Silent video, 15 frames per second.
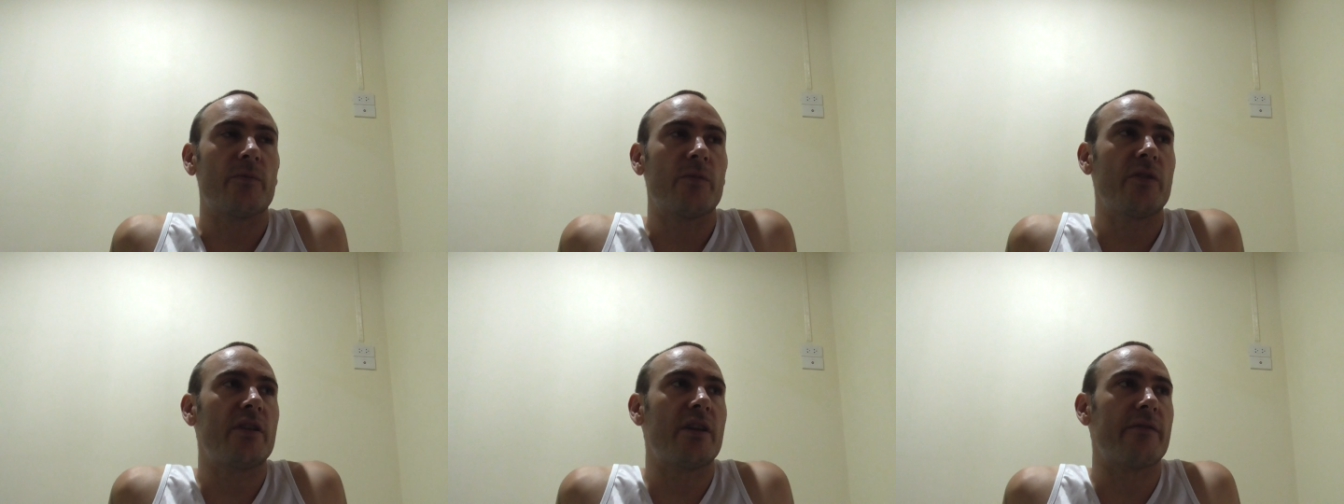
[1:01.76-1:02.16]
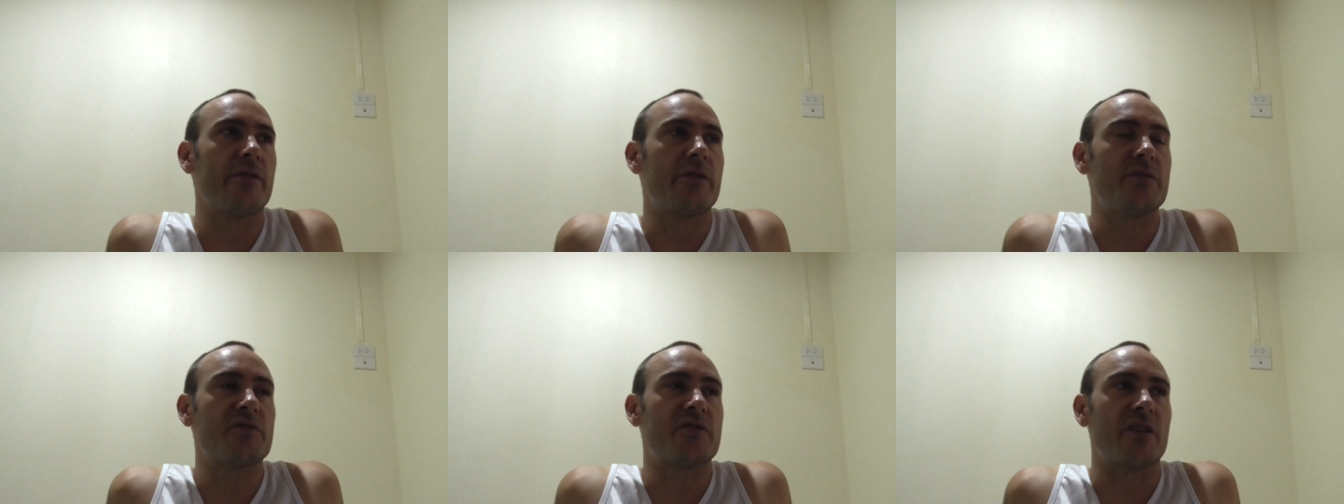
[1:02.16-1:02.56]
really never
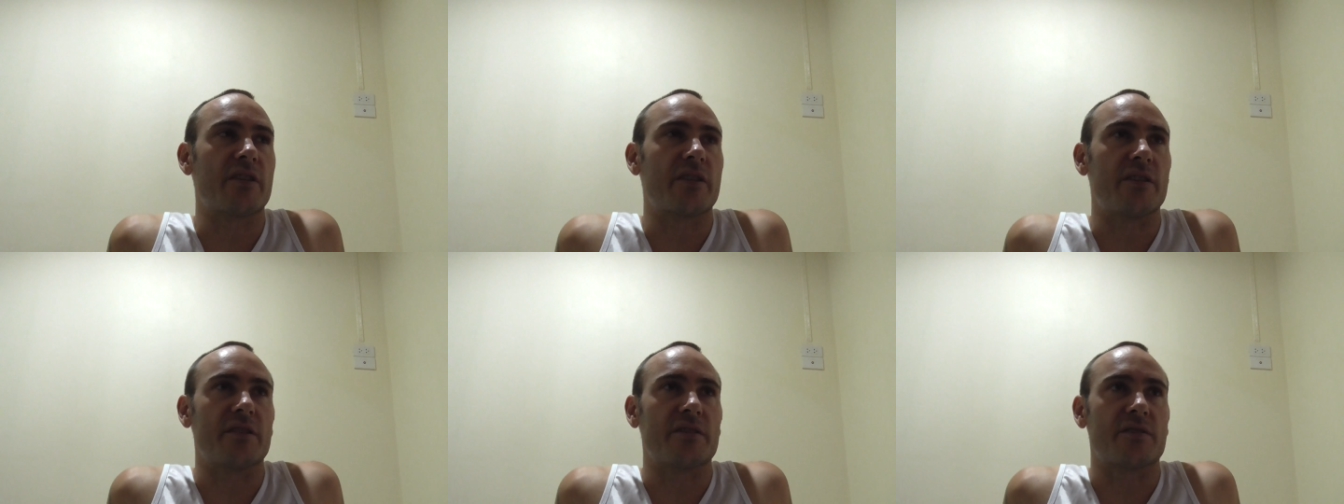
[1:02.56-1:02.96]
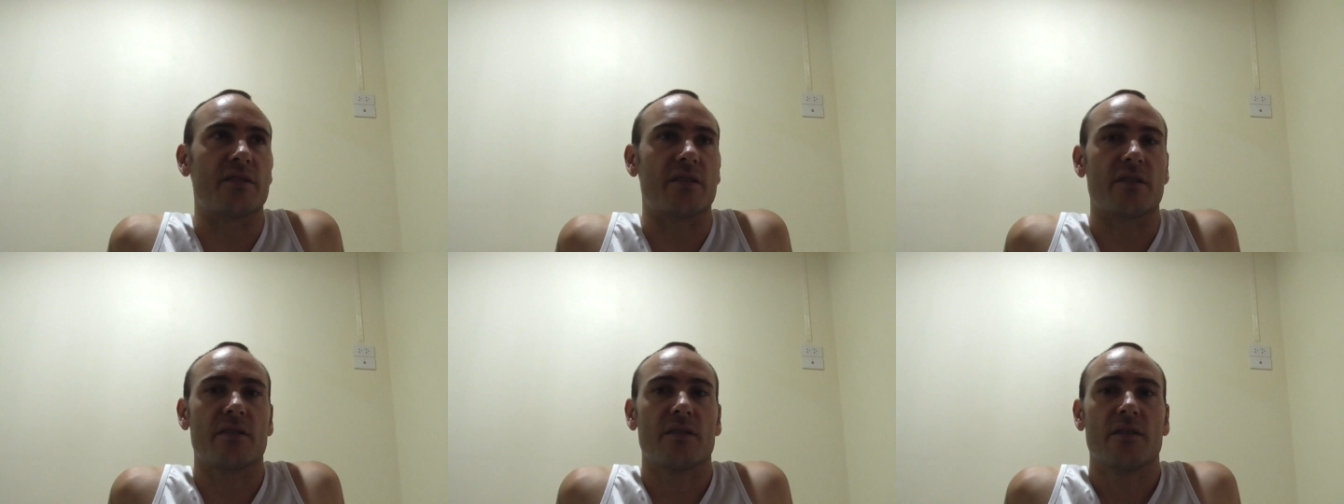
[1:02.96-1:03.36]
used air
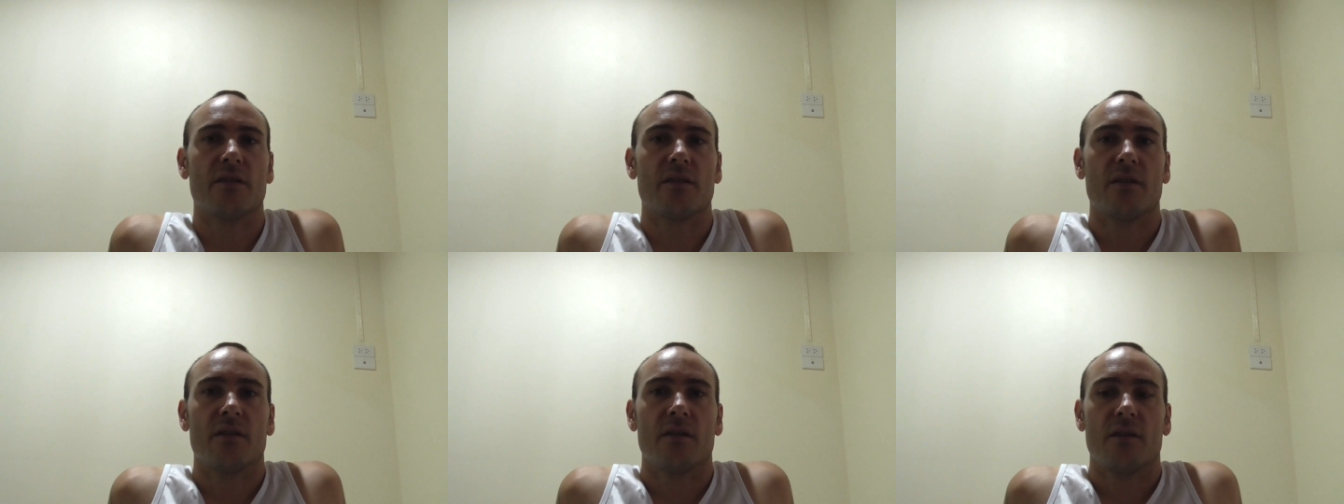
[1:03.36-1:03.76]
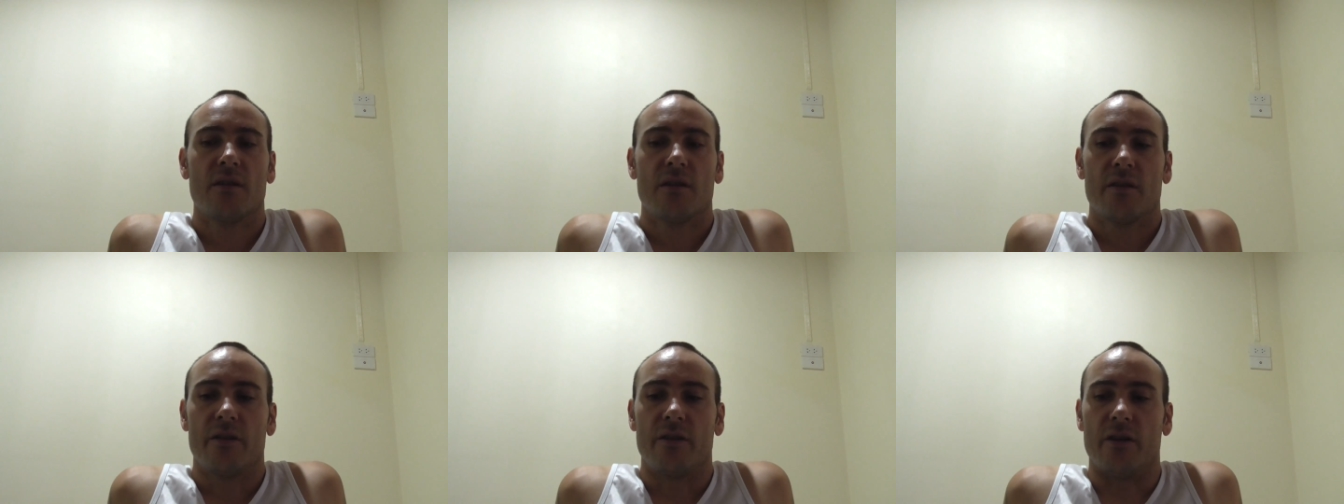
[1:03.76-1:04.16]
conditioning,
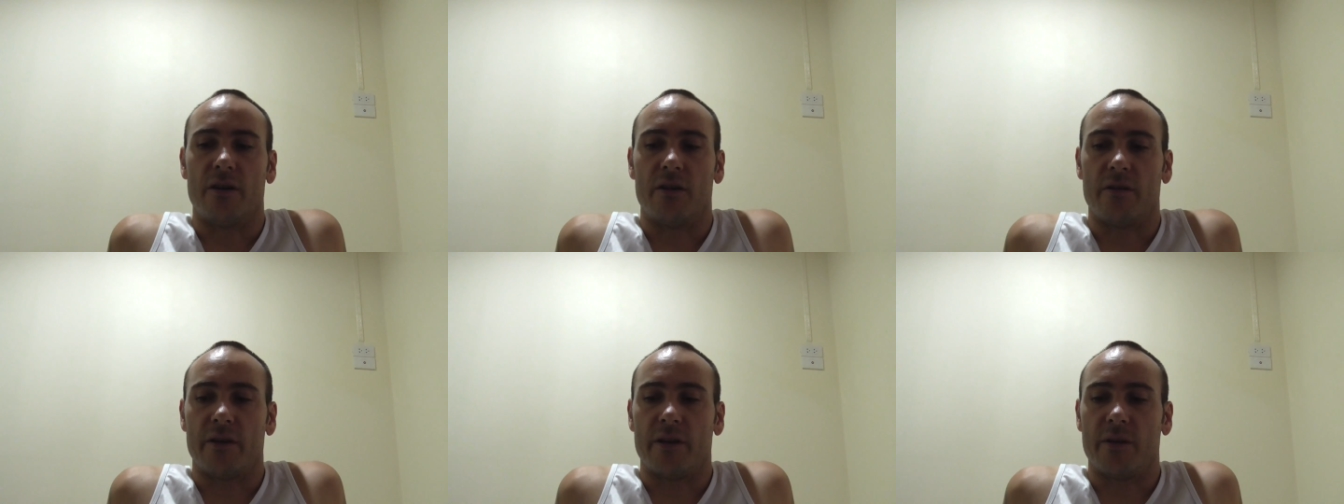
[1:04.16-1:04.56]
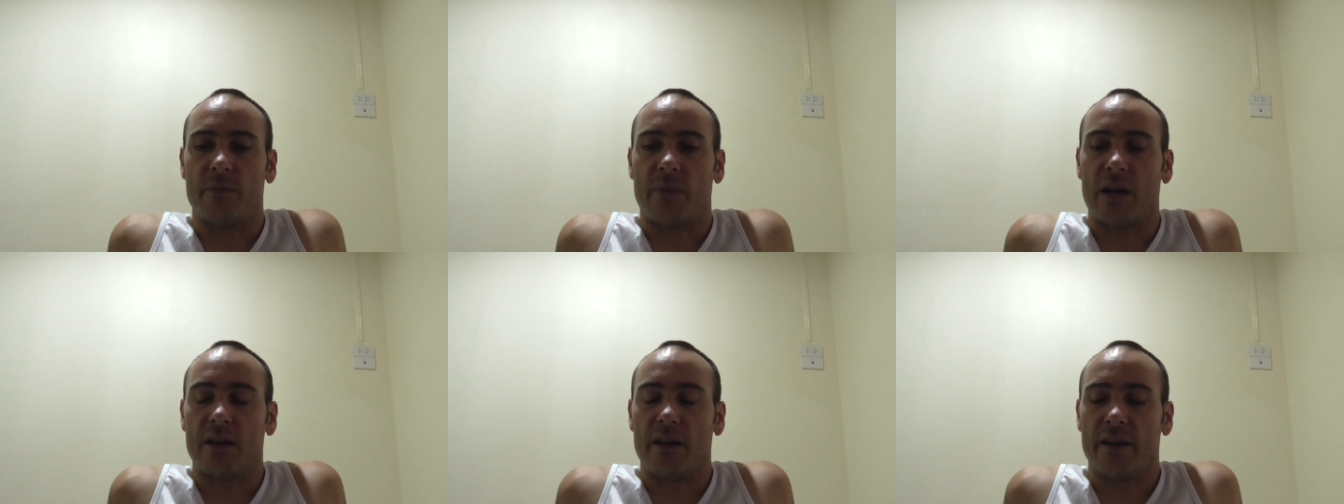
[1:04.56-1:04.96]
you know, in
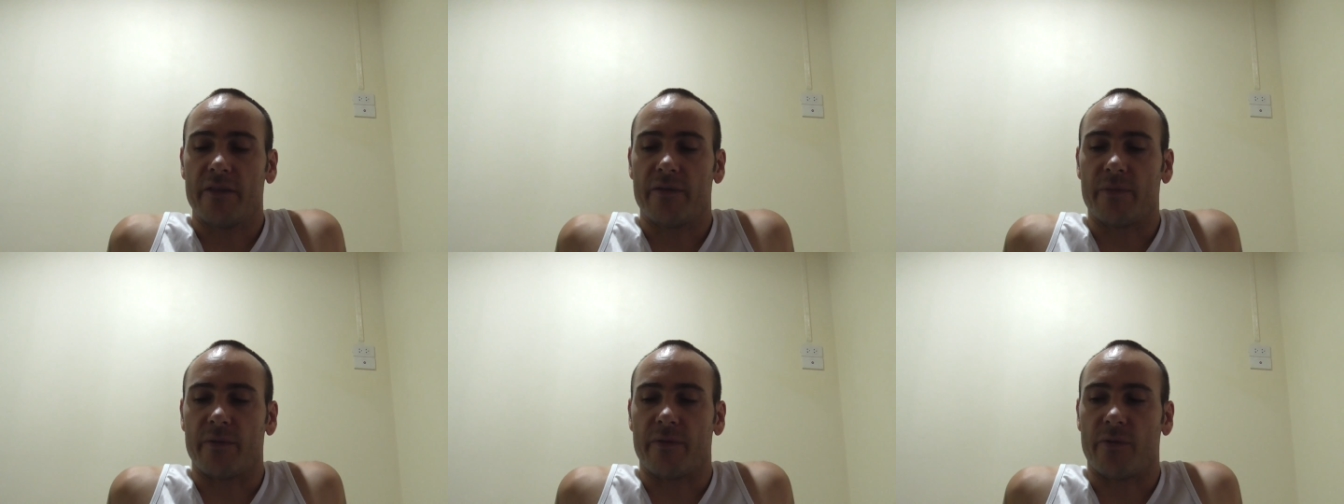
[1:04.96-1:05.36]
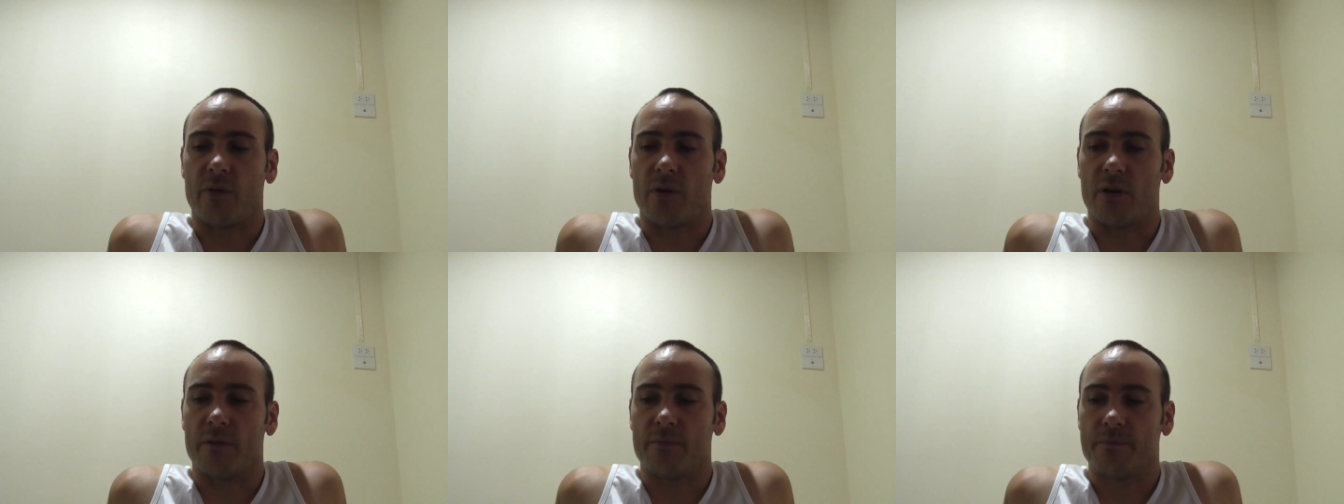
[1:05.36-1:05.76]
my life
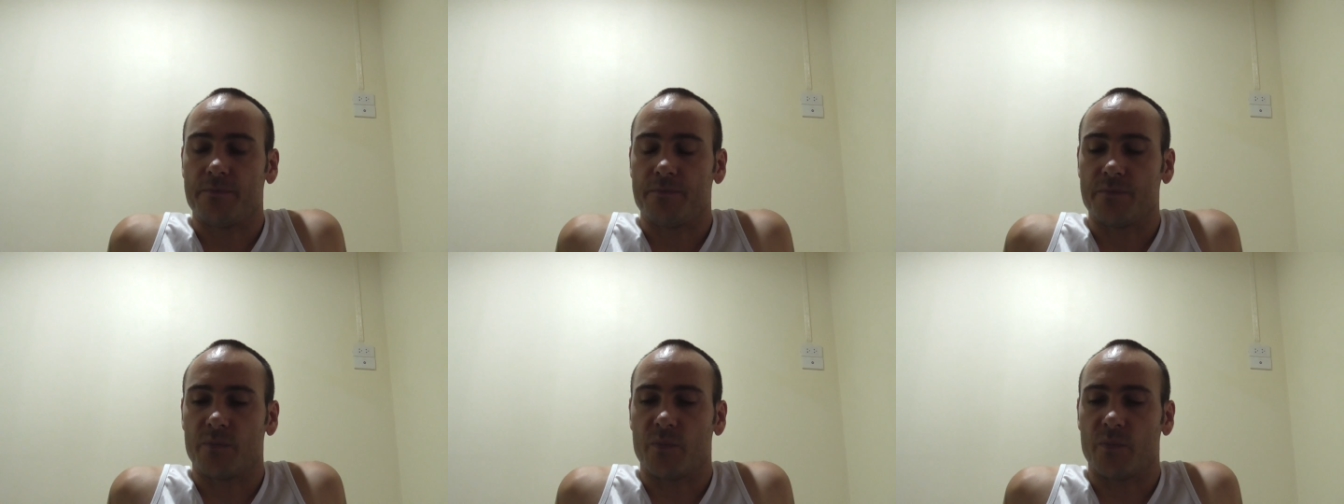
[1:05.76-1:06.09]
before.